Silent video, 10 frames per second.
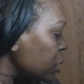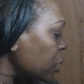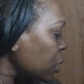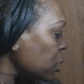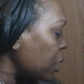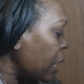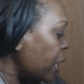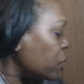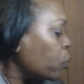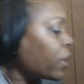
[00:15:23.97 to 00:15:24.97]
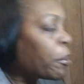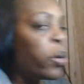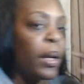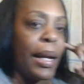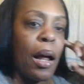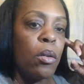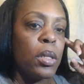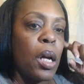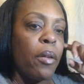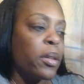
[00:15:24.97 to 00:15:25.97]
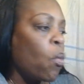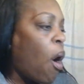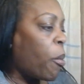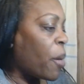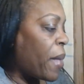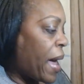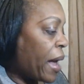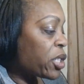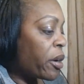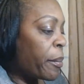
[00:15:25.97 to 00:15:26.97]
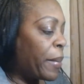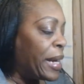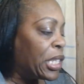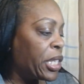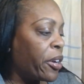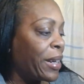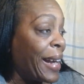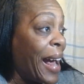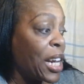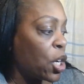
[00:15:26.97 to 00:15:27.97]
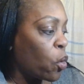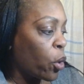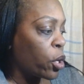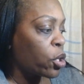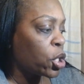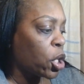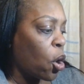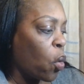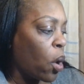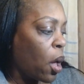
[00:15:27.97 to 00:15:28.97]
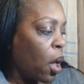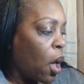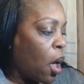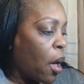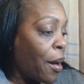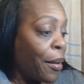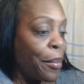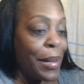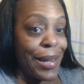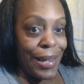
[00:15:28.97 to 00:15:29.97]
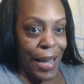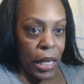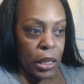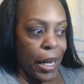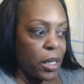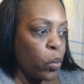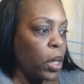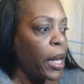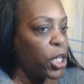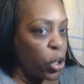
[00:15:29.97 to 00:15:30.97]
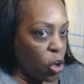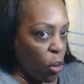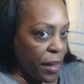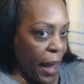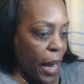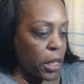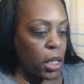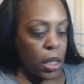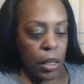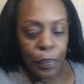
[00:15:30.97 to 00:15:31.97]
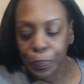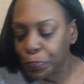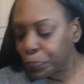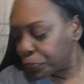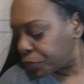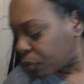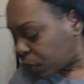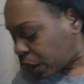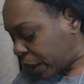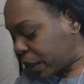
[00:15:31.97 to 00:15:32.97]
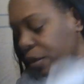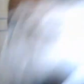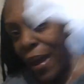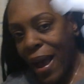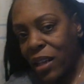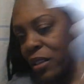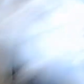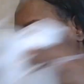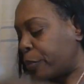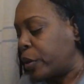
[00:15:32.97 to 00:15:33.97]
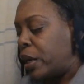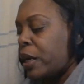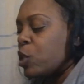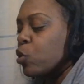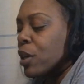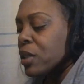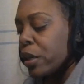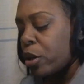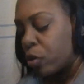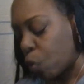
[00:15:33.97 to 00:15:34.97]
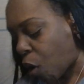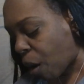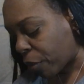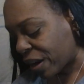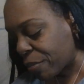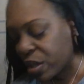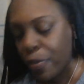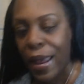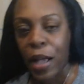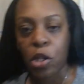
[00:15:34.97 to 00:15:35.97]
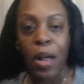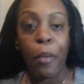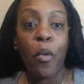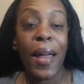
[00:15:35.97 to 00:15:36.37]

and what I'm pulling out of the Walmart bags are basically not in order. So um, yes, I just want to let you know that and the back, so that I'm putting into just another Walmart empty bag so I won't have